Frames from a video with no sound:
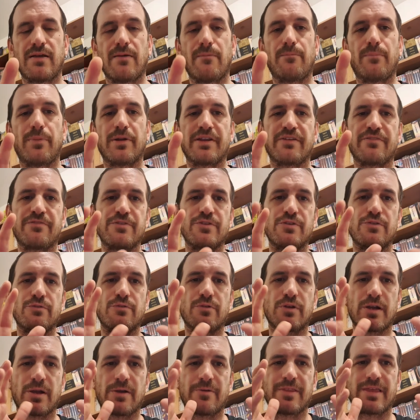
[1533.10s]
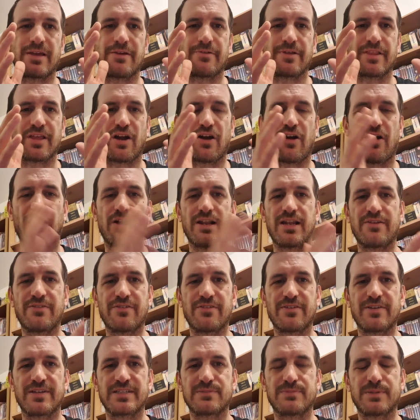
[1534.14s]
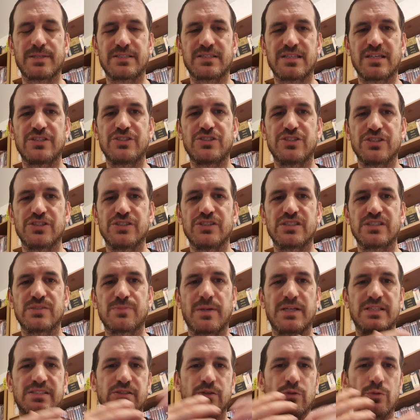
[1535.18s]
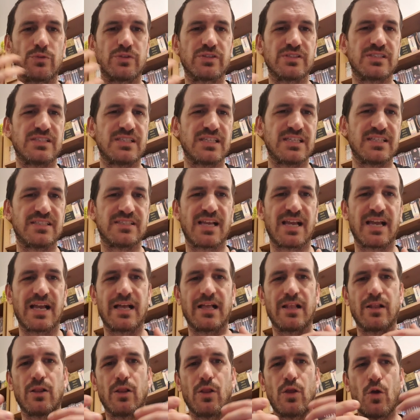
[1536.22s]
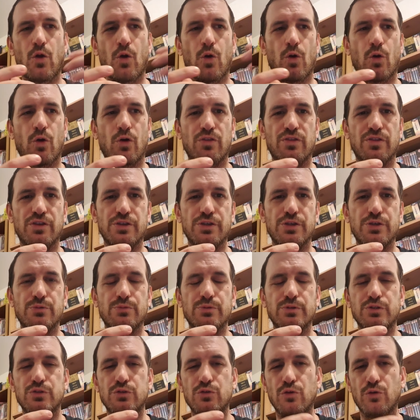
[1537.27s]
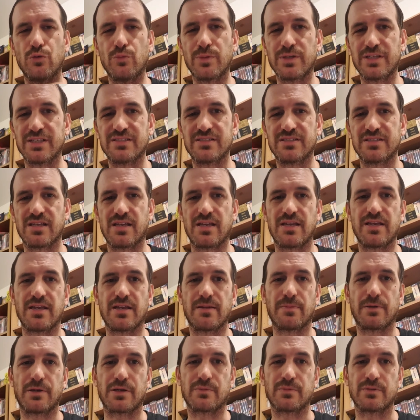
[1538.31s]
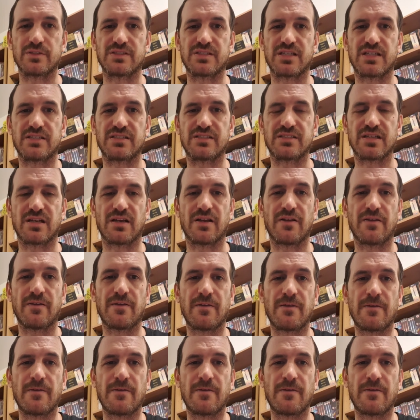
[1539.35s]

But if you go there with a high level of expectation, expecting all the detail that you would normally see in a Pokemon Center,